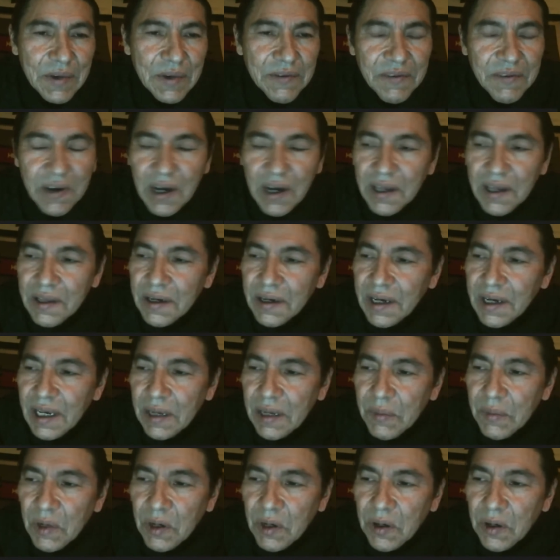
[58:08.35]
My father
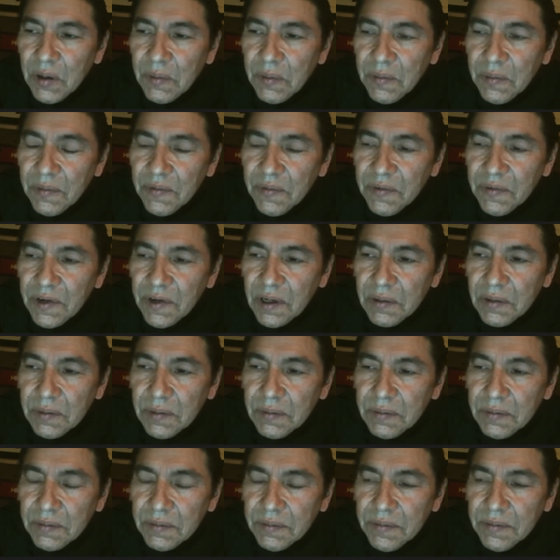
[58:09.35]
came home
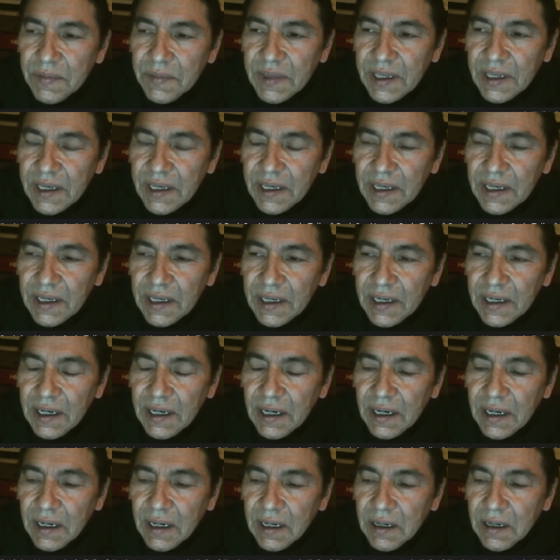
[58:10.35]
from the,
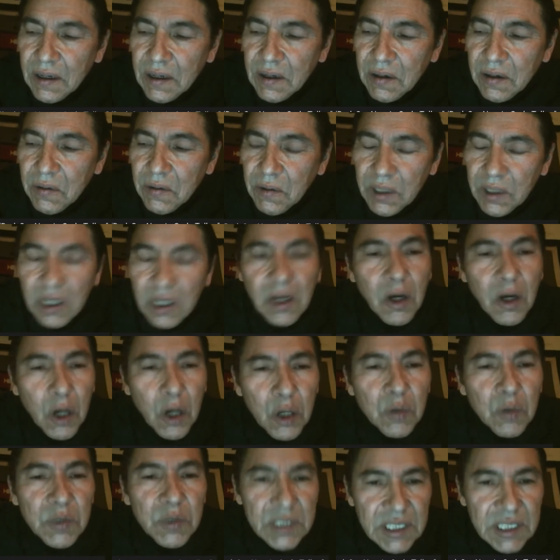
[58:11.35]
when the
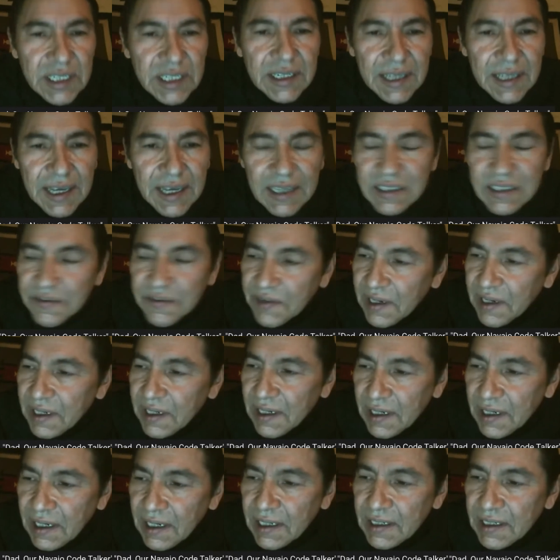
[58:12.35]
code was
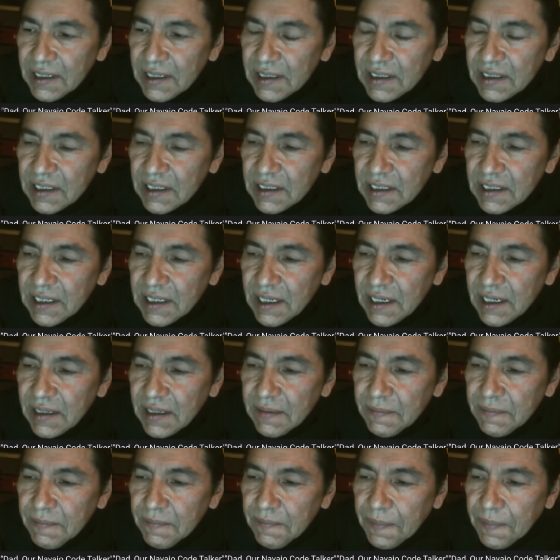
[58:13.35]
declassified in
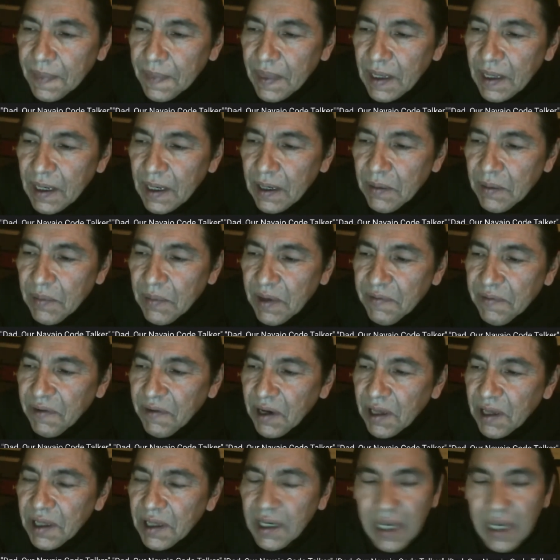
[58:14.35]
1968, my
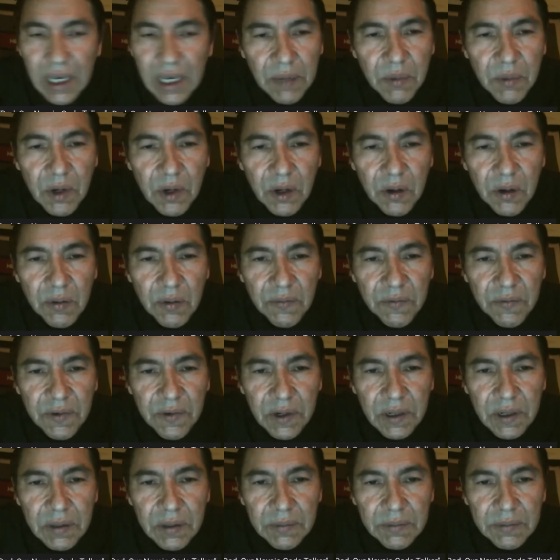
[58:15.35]
father came home
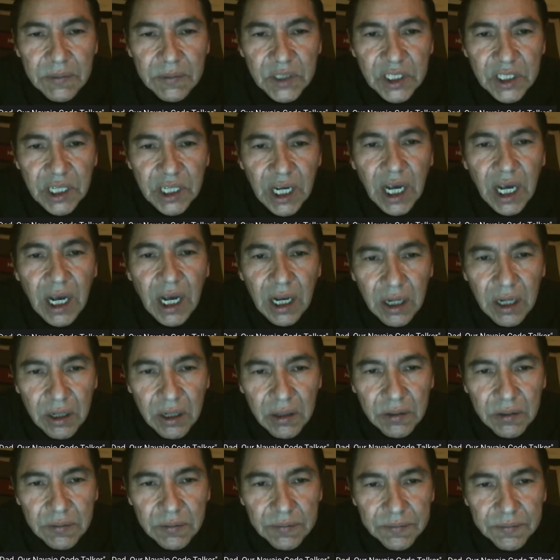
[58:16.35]
from
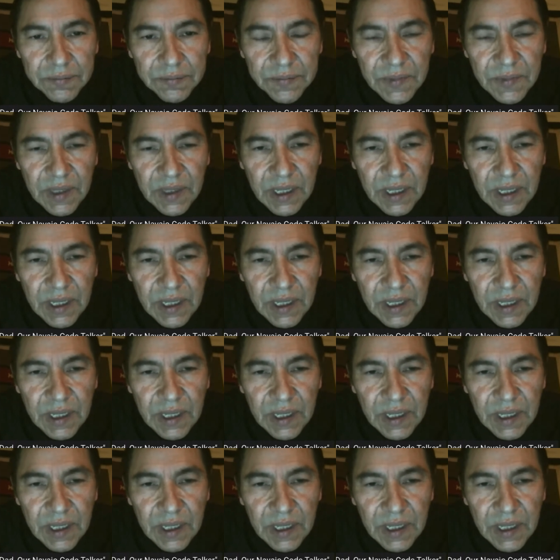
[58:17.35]
Chicago.